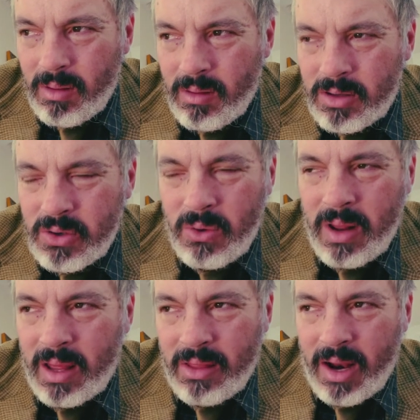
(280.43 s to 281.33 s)

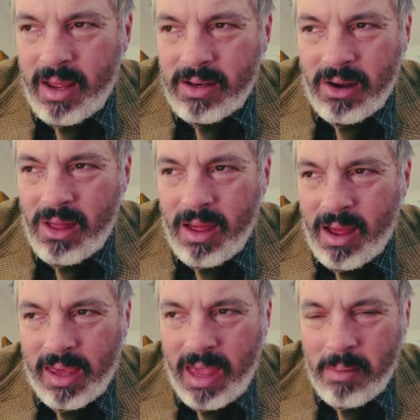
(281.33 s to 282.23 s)
tuning that I
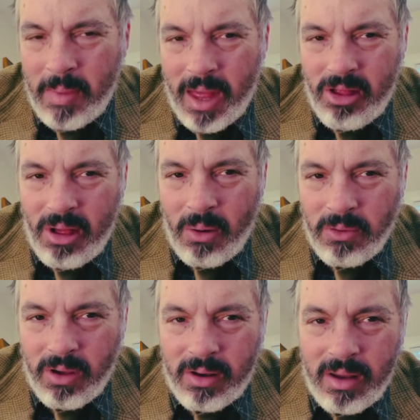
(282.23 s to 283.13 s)
can't make sound
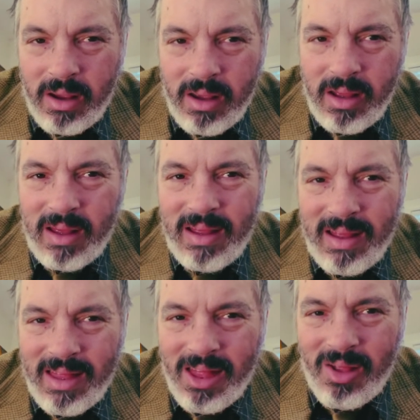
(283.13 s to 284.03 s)
good.
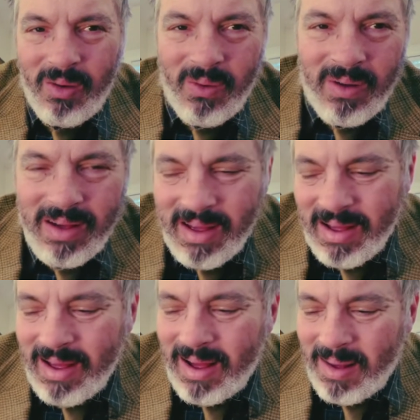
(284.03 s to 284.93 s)
So
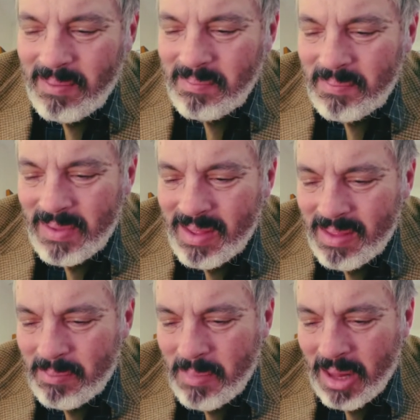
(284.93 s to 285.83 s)

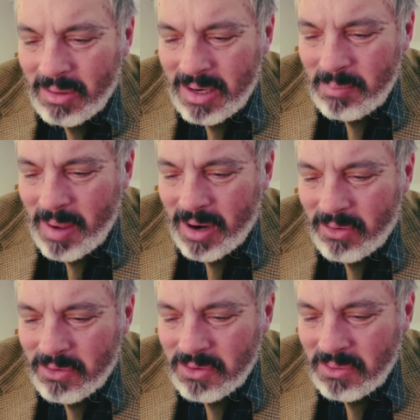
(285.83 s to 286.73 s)
the melody
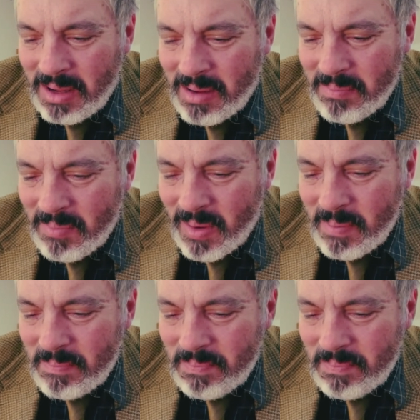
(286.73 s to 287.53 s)
maker tuning, but